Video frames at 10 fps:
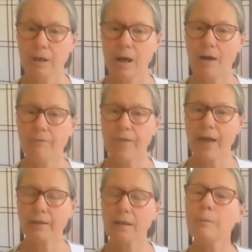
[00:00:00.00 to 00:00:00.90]
of
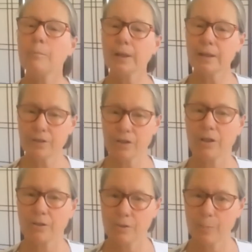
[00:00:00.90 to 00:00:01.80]
that completion
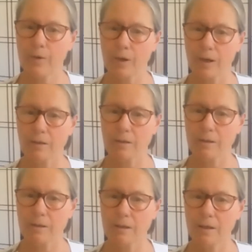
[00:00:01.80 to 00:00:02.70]

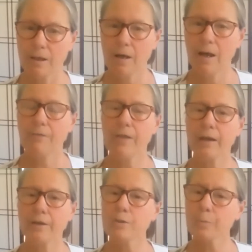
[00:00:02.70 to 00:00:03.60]
experience, of that
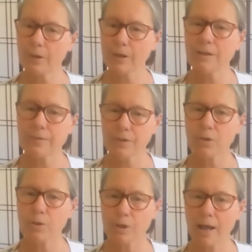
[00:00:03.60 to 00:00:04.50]
experience of the
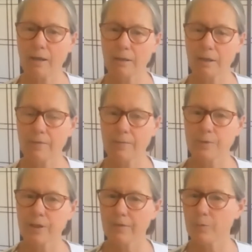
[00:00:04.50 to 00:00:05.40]
totality of
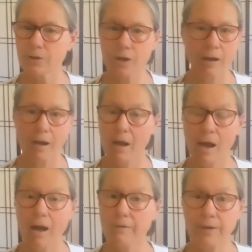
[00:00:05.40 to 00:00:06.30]
themselves, which I
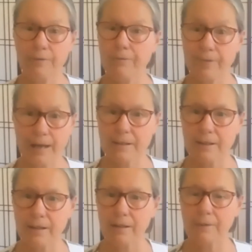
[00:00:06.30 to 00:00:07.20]
find
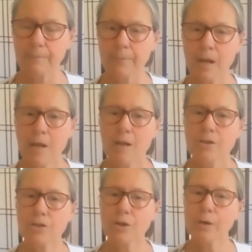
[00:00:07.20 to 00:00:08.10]
fascinating.
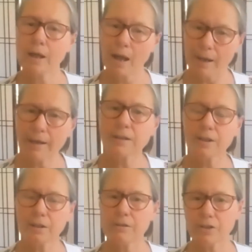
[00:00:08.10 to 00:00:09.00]
So I'd like
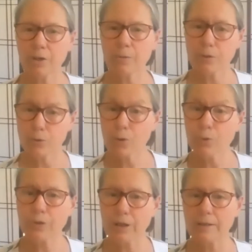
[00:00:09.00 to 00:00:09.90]
to share with you two
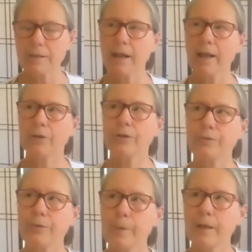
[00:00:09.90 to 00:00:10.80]
things that I learned
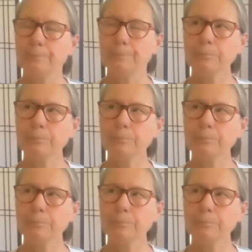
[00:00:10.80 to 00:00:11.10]
from him.